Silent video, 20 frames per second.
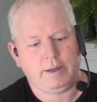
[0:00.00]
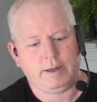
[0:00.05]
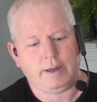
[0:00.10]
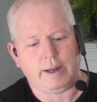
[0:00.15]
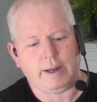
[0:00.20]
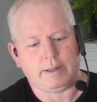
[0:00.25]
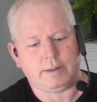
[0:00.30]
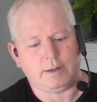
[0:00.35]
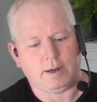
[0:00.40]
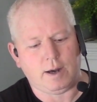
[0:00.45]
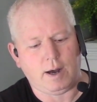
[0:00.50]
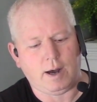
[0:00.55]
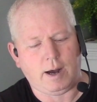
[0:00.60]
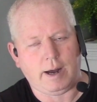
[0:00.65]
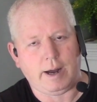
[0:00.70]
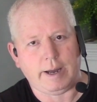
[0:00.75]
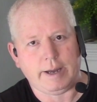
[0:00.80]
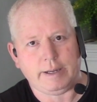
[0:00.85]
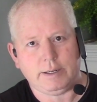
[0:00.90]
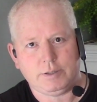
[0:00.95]
and the
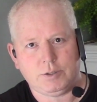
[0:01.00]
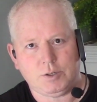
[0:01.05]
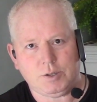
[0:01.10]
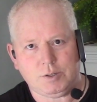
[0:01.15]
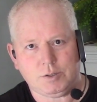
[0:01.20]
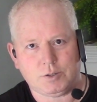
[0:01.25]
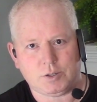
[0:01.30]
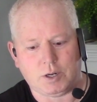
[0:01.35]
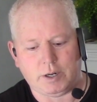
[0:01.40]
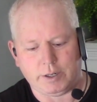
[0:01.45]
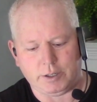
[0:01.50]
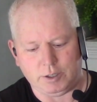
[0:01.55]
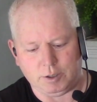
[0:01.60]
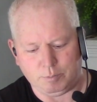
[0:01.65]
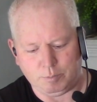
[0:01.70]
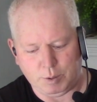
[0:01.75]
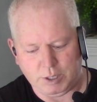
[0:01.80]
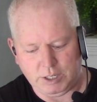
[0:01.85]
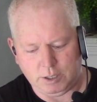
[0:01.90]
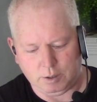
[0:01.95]
high turns on your
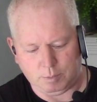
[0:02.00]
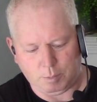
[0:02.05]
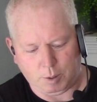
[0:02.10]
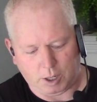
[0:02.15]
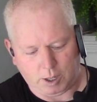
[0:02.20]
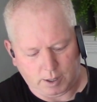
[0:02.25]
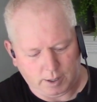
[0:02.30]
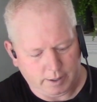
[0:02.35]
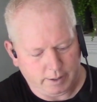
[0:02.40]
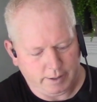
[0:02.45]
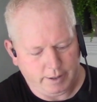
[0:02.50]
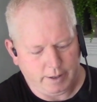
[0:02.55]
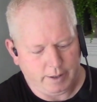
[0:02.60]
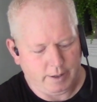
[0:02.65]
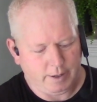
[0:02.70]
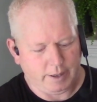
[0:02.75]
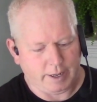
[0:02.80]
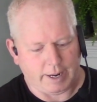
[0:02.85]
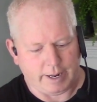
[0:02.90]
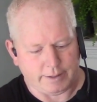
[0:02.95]
beater bar.
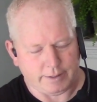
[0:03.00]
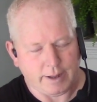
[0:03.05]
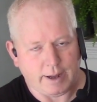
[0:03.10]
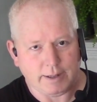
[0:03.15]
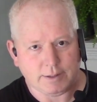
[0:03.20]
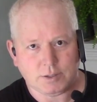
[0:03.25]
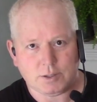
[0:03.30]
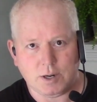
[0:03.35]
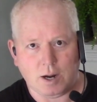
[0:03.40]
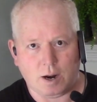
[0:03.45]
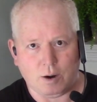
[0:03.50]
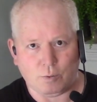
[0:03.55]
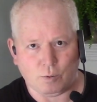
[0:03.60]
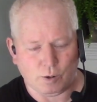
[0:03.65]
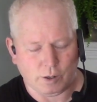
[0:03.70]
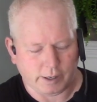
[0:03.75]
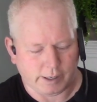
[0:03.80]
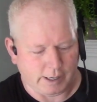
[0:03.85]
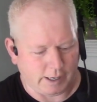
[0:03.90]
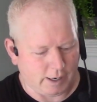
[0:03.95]
And that's not
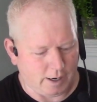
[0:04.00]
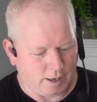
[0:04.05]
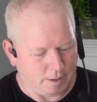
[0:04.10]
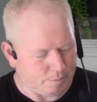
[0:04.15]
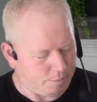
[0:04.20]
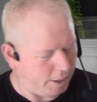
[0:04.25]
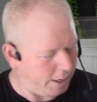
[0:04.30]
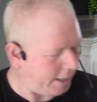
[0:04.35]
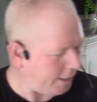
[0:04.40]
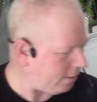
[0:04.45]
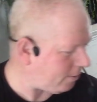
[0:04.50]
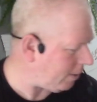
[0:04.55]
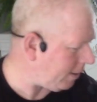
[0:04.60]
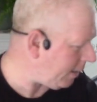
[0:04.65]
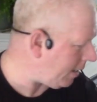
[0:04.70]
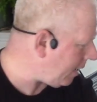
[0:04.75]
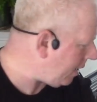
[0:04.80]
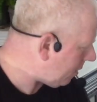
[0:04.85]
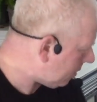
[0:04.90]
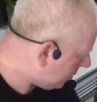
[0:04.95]
working on mine
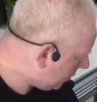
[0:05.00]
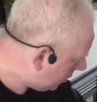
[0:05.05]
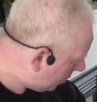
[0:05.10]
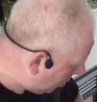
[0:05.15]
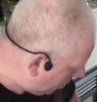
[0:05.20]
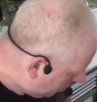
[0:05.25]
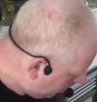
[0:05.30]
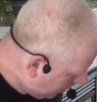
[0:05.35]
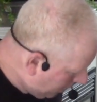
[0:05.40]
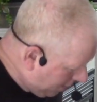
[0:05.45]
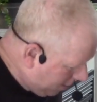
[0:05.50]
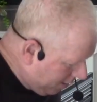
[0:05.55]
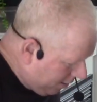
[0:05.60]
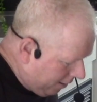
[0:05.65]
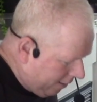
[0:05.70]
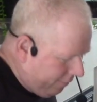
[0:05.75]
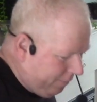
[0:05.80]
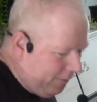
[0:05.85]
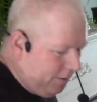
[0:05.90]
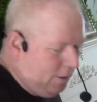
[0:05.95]
right now. So
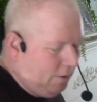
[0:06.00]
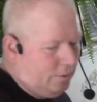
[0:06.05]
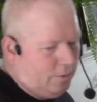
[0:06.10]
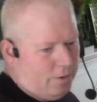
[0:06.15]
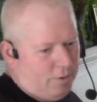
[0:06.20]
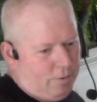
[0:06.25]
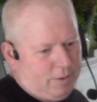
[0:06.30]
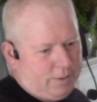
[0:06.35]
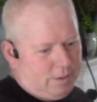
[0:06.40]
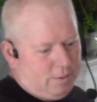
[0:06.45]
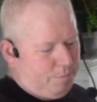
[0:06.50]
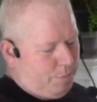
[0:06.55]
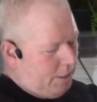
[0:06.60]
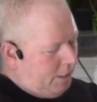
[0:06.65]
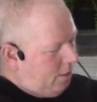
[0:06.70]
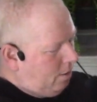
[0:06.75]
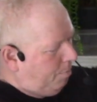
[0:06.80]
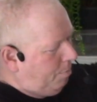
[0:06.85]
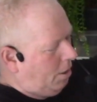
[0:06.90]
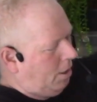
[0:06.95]
if you don't know what the
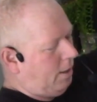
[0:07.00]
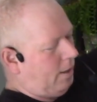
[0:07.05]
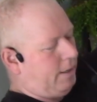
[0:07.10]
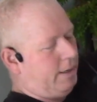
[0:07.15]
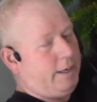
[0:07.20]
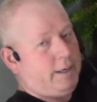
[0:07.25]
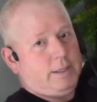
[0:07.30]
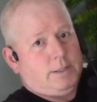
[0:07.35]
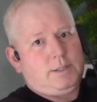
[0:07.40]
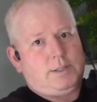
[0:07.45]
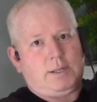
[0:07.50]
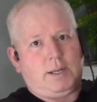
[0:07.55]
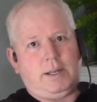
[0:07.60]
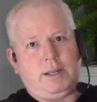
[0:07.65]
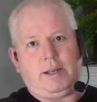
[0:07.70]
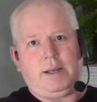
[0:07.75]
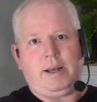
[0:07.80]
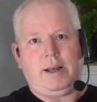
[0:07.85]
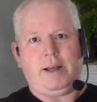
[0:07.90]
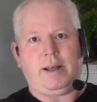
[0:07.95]
beater bar is,
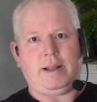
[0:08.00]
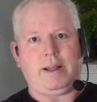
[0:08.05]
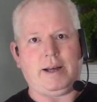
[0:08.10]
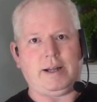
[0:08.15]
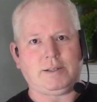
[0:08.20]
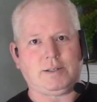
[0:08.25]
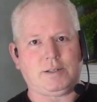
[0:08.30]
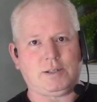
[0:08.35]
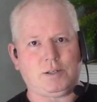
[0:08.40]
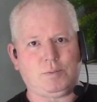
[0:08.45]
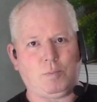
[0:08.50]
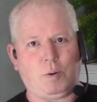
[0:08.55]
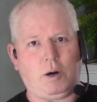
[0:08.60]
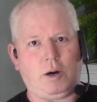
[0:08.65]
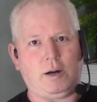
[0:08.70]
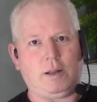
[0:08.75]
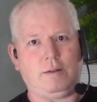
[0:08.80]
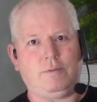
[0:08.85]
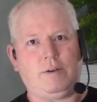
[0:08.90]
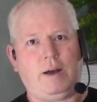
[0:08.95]
that's this
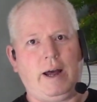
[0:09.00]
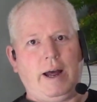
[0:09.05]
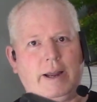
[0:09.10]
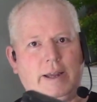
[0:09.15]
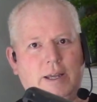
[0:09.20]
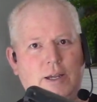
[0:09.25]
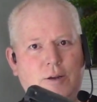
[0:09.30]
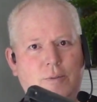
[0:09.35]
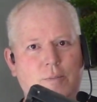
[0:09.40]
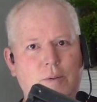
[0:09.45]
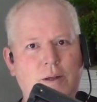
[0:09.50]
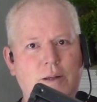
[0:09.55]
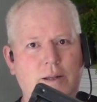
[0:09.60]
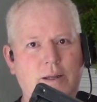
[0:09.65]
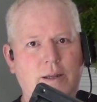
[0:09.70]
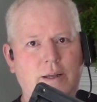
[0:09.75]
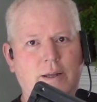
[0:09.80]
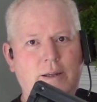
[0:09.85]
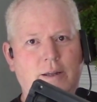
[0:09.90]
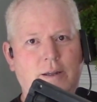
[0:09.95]
part of the vacuum
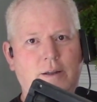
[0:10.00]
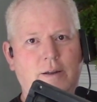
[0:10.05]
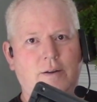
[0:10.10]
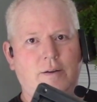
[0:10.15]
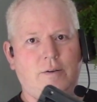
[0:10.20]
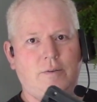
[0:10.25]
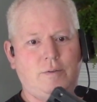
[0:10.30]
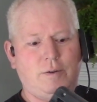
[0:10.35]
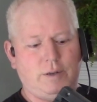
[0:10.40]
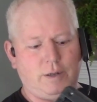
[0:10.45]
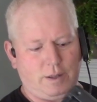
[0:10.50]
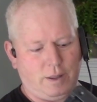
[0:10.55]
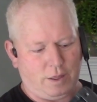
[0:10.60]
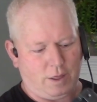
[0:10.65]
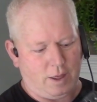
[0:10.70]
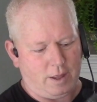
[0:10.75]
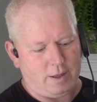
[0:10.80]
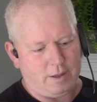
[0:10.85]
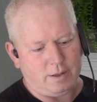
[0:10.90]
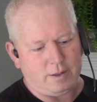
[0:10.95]

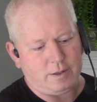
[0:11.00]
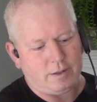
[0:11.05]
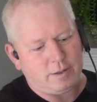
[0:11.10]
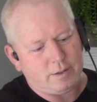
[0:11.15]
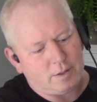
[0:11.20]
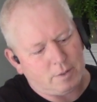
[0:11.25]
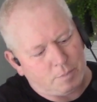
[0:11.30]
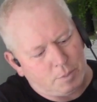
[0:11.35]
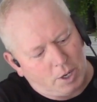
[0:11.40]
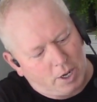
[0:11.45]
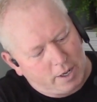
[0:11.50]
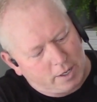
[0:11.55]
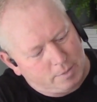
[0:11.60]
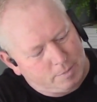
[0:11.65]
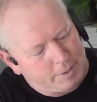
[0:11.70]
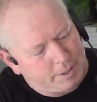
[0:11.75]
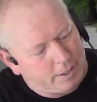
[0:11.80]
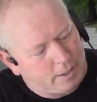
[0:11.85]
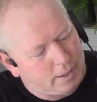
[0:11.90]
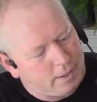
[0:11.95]
with the
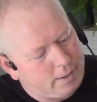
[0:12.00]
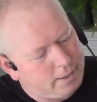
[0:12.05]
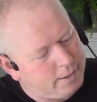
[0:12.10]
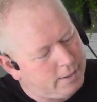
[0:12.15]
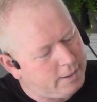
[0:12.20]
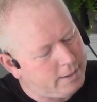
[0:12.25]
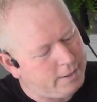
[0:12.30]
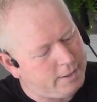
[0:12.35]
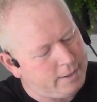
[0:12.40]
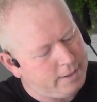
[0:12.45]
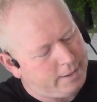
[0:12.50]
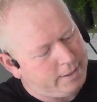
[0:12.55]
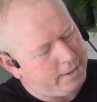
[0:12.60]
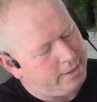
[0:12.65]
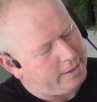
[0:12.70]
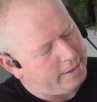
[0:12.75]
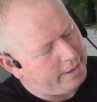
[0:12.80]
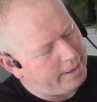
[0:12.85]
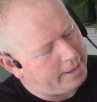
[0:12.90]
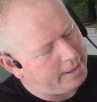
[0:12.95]
bottom here.
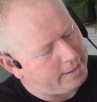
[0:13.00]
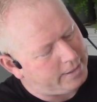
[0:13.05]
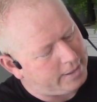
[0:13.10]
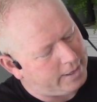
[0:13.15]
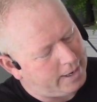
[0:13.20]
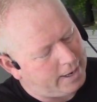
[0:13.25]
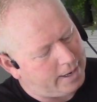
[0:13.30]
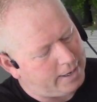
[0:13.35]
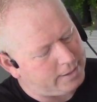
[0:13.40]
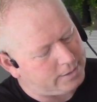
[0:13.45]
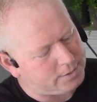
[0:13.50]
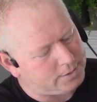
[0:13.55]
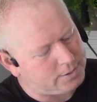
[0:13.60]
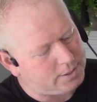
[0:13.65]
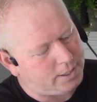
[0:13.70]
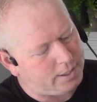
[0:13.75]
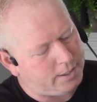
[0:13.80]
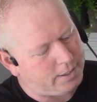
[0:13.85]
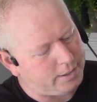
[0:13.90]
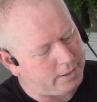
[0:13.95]
And it
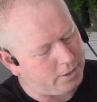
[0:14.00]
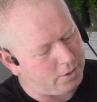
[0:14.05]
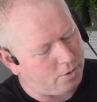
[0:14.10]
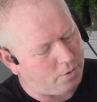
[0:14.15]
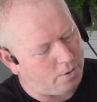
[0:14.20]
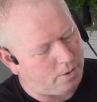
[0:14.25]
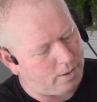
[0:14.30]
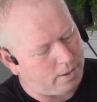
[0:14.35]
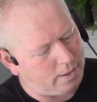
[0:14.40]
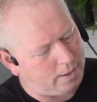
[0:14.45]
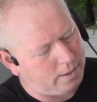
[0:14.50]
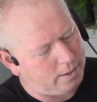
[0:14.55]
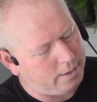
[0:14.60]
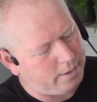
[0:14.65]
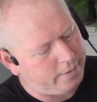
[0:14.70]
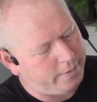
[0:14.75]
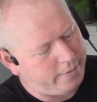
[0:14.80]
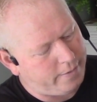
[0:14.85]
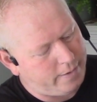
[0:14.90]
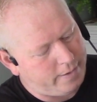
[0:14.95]
has your
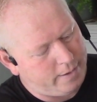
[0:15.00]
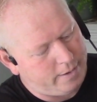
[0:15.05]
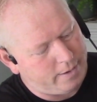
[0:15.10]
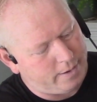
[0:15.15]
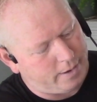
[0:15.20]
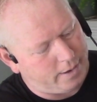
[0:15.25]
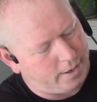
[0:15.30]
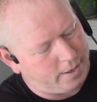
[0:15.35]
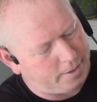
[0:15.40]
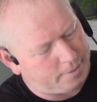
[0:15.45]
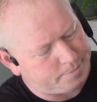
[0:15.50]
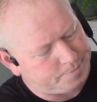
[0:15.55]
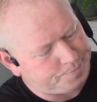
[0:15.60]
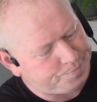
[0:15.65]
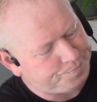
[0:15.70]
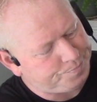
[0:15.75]
um,